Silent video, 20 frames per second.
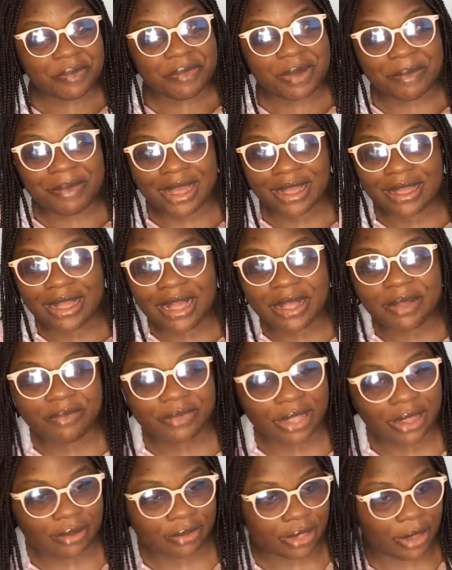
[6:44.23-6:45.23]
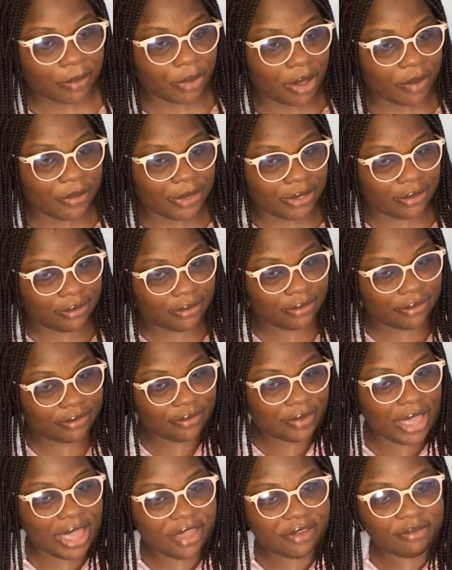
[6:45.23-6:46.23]
Mama, calm down. I'm coming.
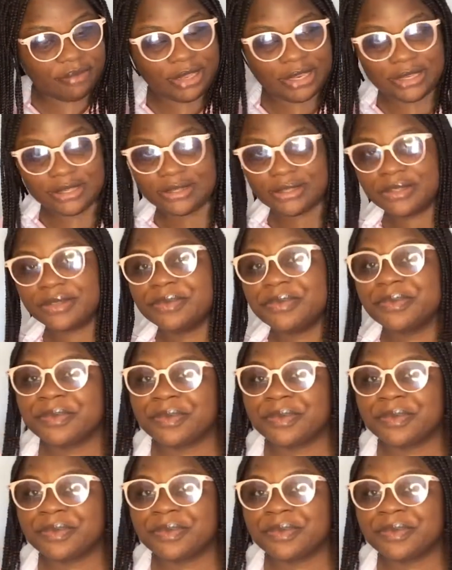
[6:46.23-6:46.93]
Five minutes.